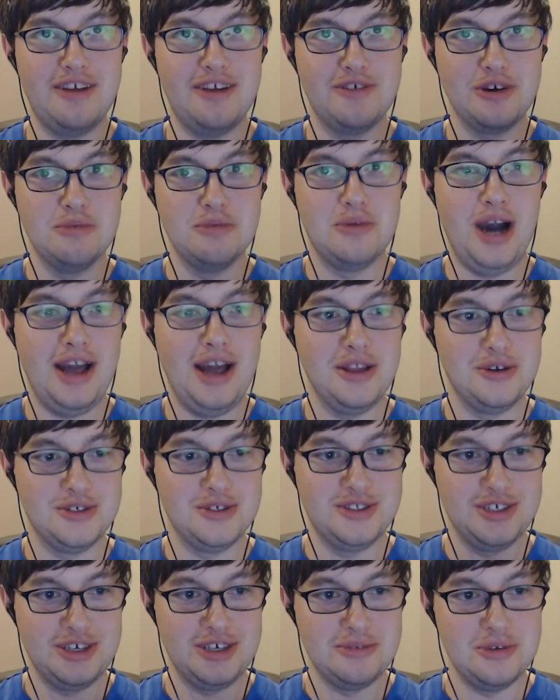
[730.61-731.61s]
of compilers
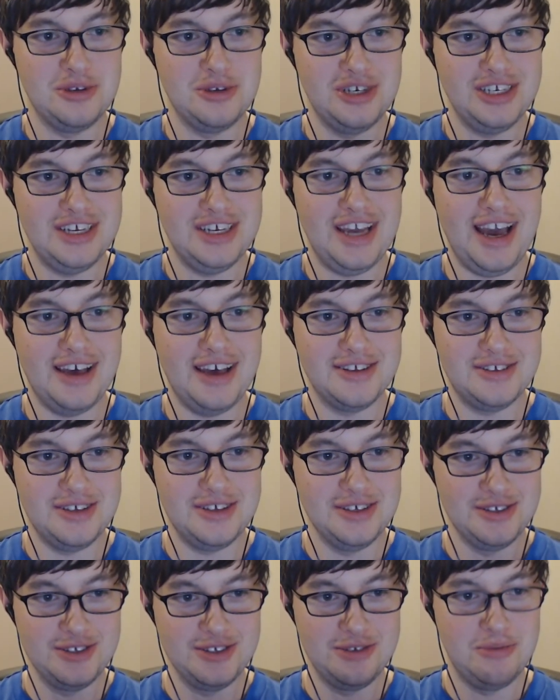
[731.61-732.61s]
the community has
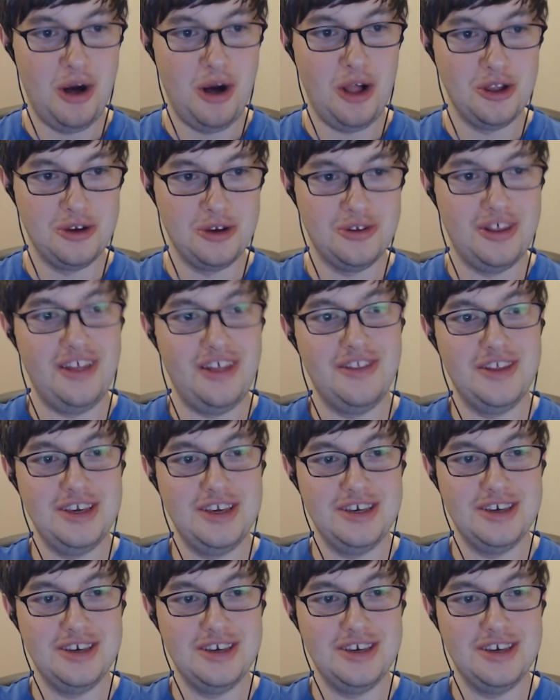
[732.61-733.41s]
is smaller than